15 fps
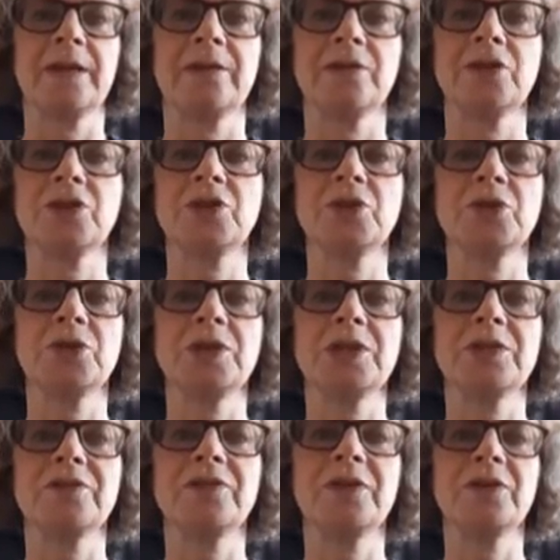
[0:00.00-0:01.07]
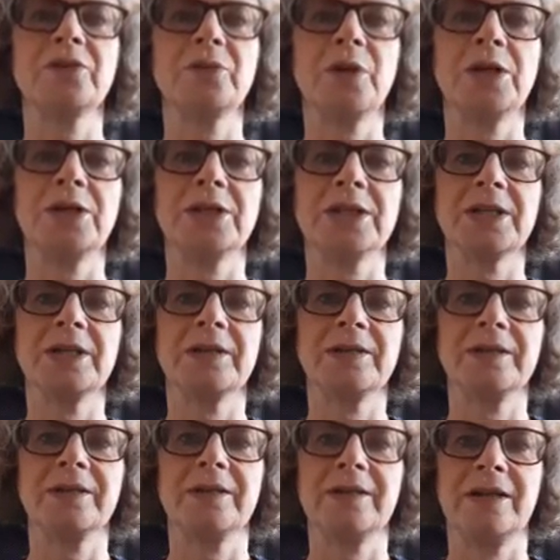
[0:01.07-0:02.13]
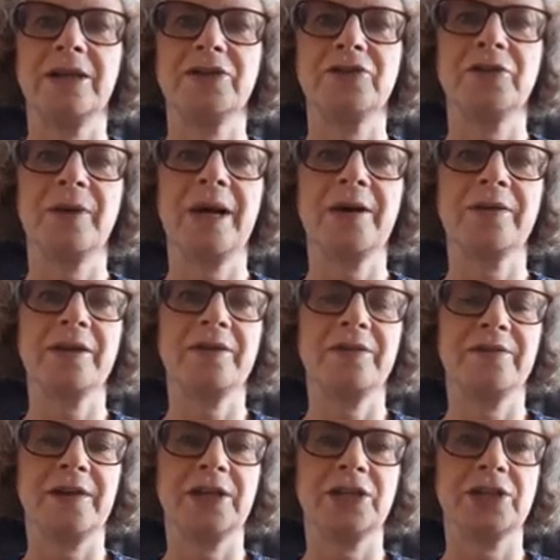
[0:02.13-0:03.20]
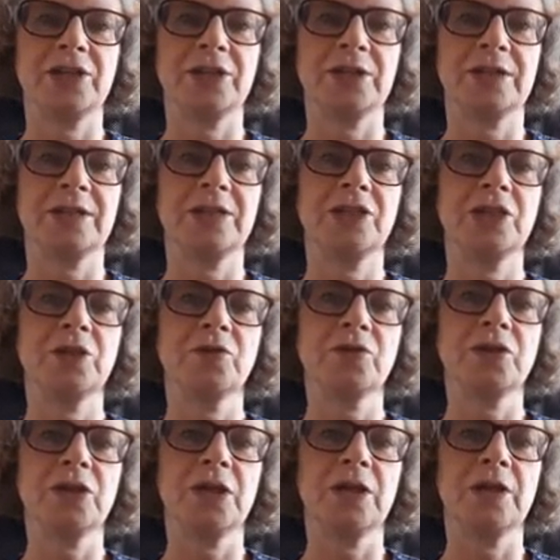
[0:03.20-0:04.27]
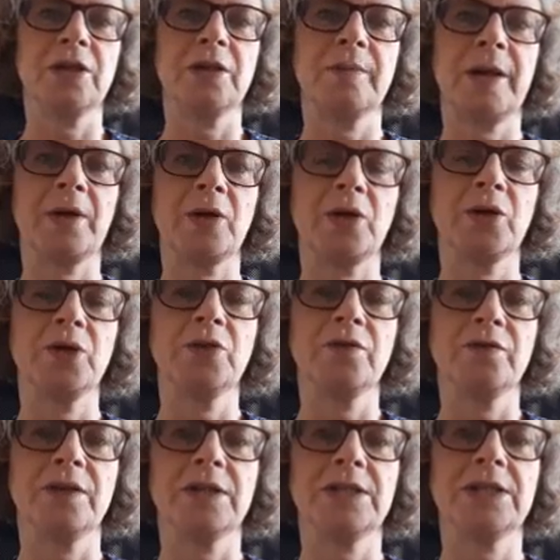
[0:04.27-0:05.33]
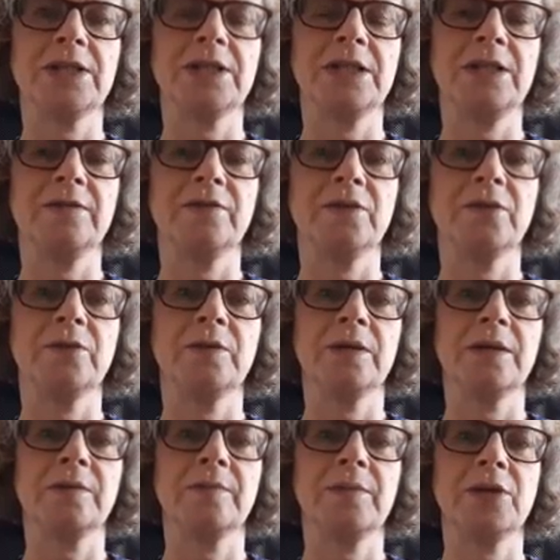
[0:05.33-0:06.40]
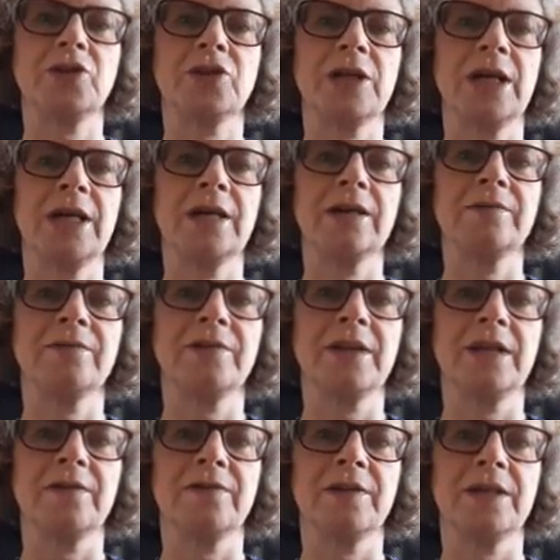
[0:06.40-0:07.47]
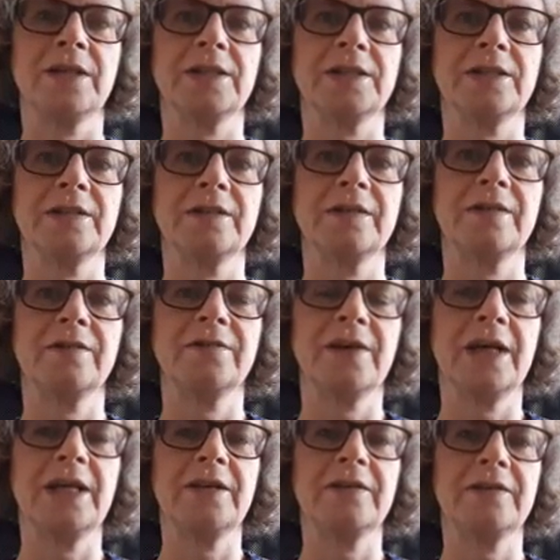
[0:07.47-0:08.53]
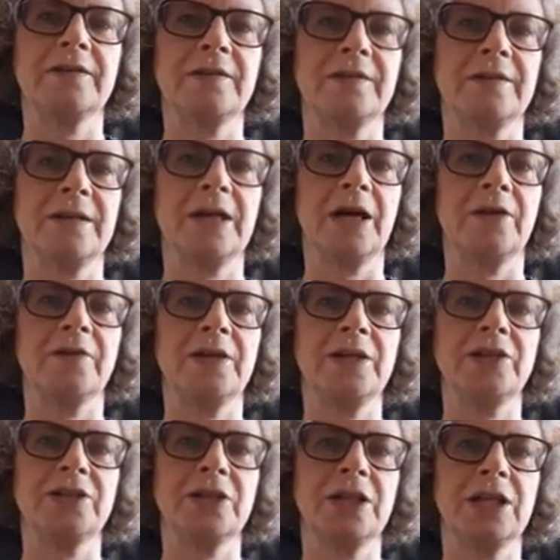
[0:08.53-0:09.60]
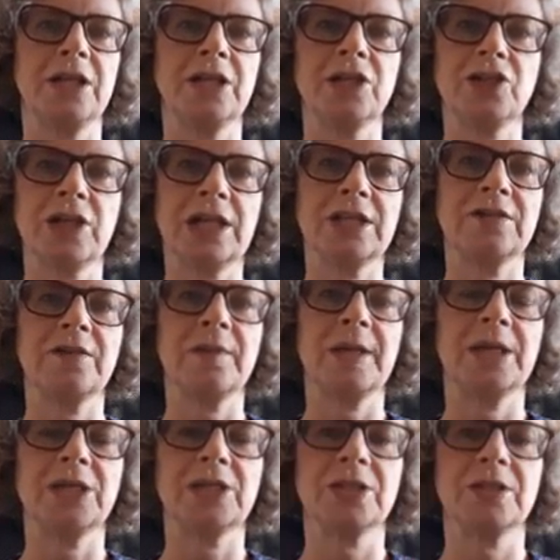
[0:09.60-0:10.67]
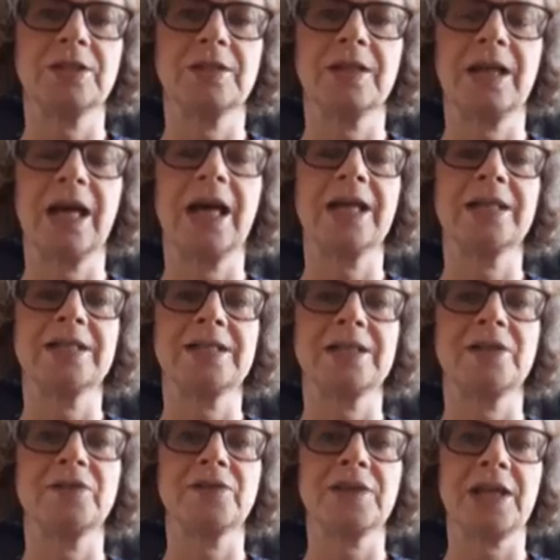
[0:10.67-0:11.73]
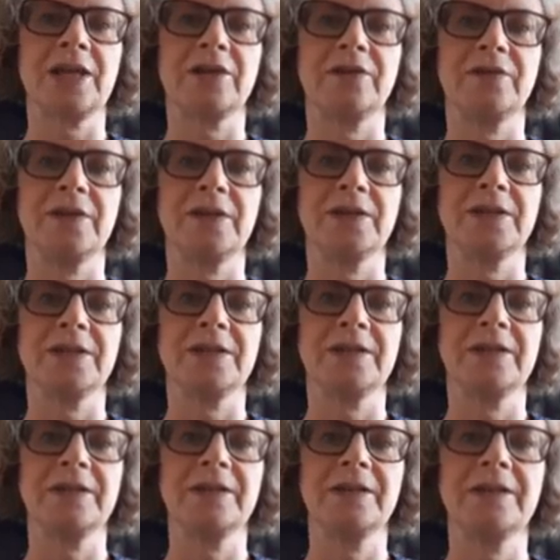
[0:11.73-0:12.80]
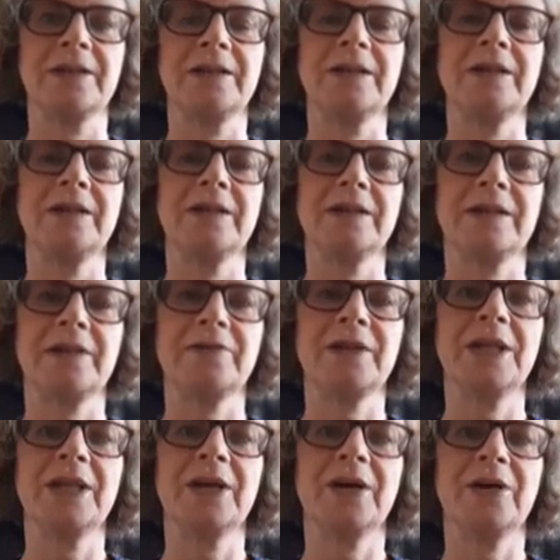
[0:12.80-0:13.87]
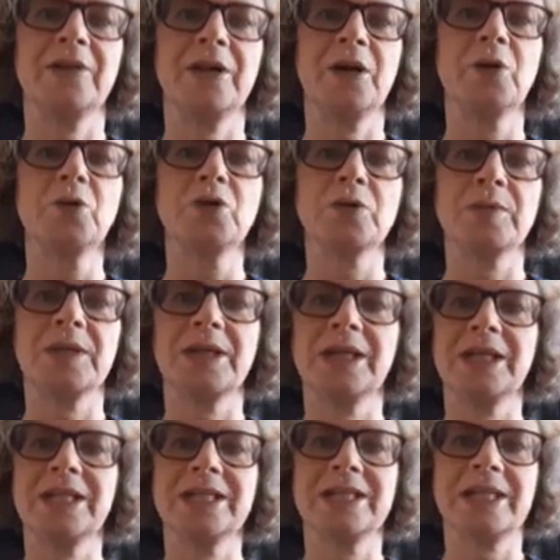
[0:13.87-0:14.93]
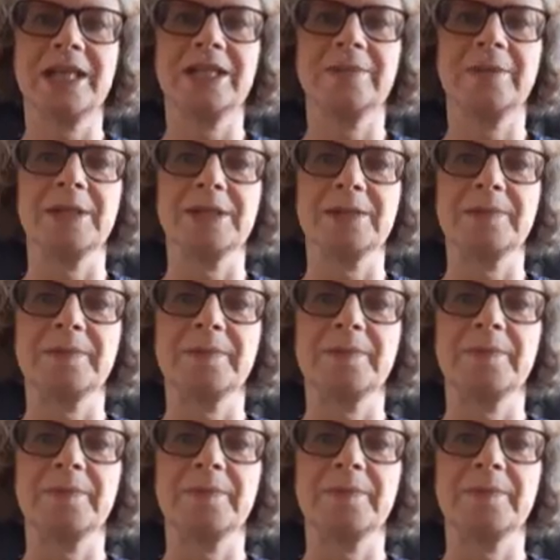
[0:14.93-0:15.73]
The stories are full of wonder, and throughout their adventures the children learn about good versus evil, betrayal and forgiveness, faith, courage, transformation and self-sacrifice. They really are the ultimate in escapism.